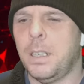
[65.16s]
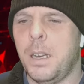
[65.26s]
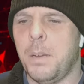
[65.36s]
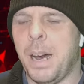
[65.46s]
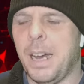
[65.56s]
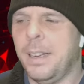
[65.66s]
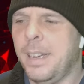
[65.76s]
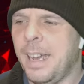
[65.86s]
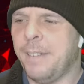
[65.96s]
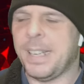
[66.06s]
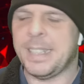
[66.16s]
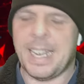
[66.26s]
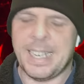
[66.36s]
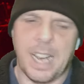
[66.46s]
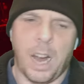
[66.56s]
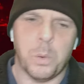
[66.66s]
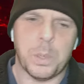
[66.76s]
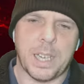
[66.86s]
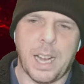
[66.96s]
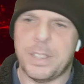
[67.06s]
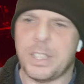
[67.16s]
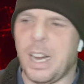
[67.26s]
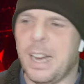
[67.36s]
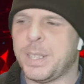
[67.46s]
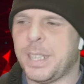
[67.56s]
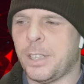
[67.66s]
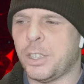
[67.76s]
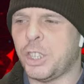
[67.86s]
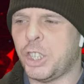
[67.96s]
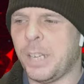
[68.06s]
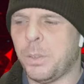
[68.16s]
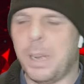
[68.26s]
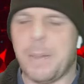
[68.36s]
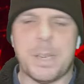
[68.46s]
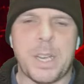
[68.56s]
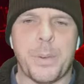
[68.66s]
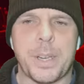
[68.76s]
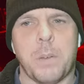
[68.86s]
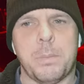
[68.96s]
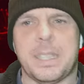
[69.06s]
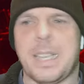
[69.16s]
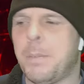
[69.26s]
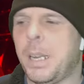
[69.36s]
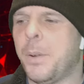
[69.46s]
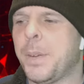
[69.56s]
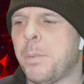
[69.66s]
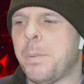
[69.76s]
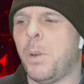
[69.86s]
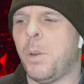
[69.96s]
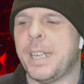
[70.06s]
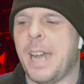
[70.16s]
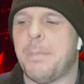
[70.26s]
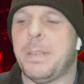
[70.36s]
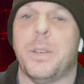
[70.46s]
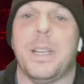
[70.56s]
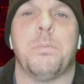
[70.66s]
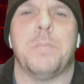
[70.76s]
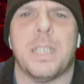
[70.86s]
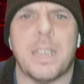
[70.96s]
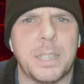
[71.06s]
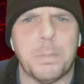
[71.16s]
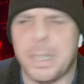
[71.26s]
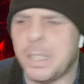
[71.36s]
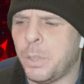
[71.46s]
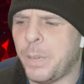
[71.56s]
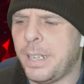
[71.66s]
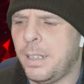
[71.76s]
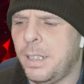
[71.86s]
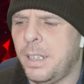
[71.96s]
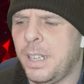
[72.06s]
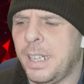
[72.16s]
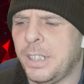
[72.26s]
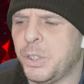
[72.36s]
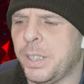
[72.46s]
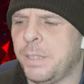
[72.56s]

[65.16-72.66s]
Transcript: But if there's any older covers that I haven't done on the channel, let me know in the comments down below, and I'll be more than happy to add them to the list. But until then, enjoy.